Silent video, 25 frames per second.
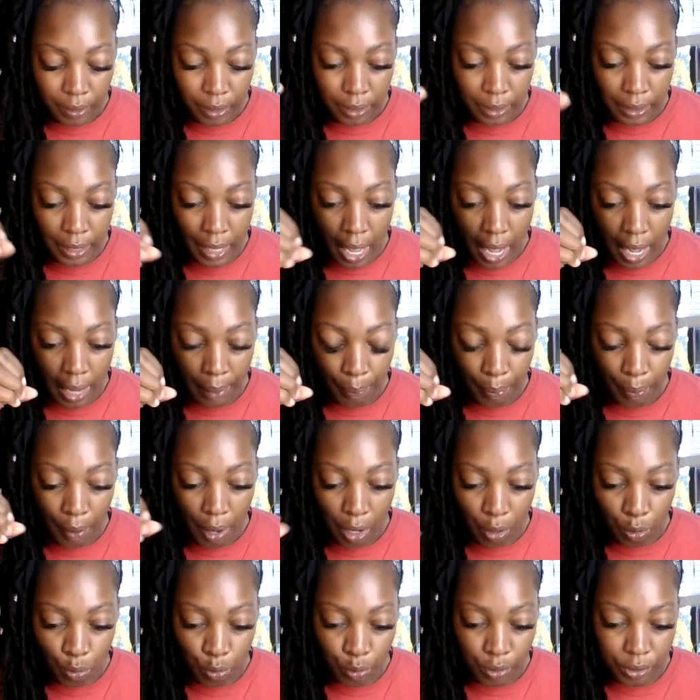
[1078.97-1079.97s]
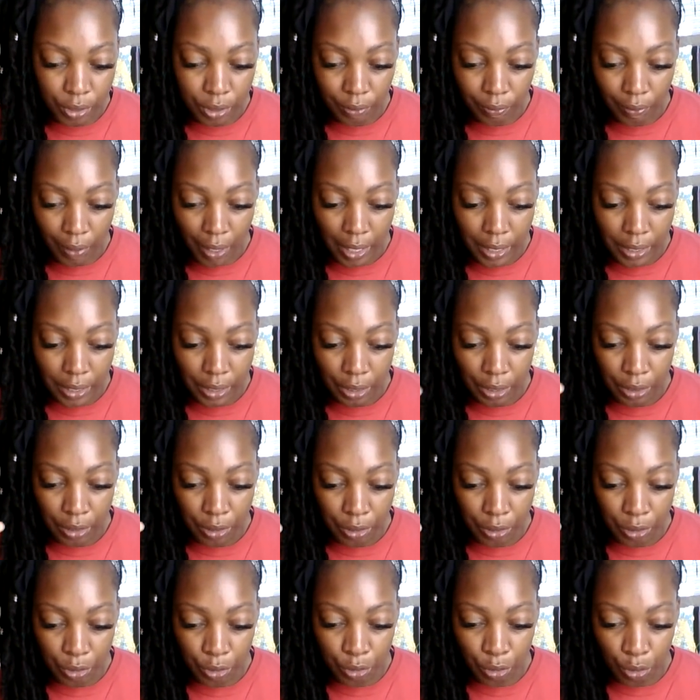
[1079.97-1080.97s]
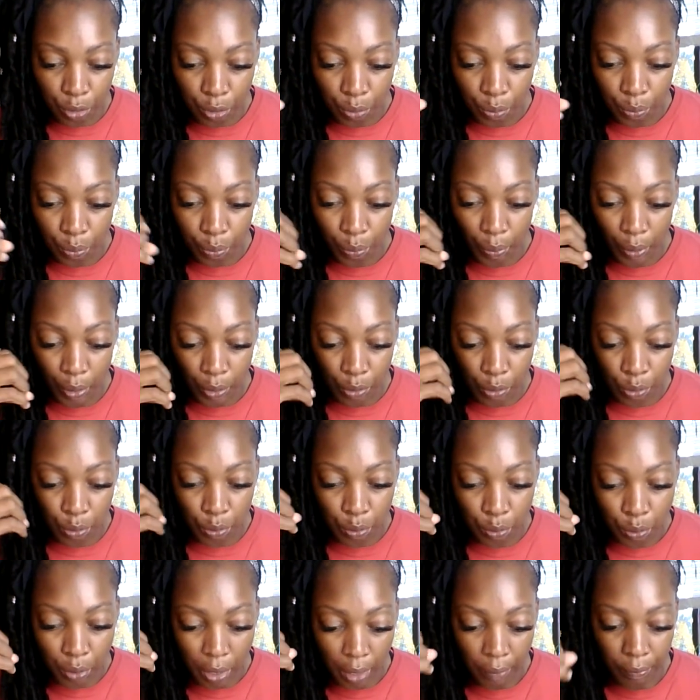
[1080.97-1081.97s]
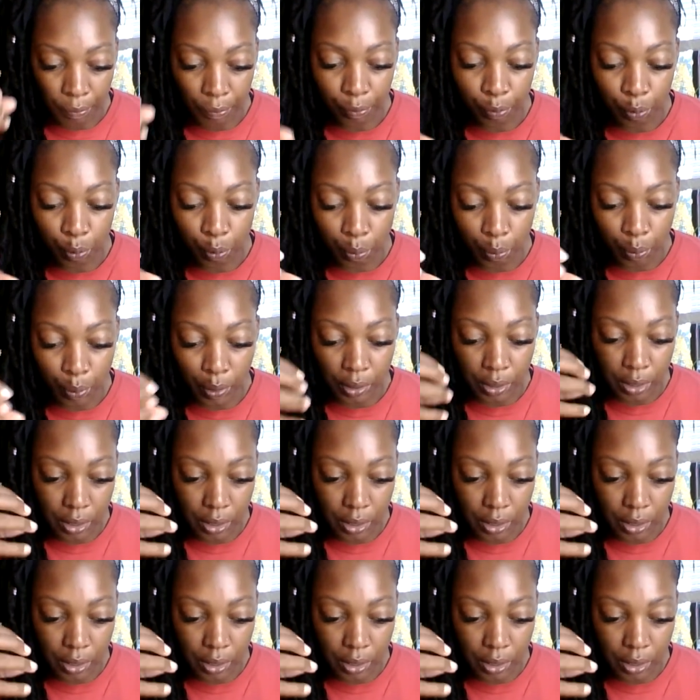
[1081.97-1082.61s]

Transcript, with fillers: not prioritizing you when you come forward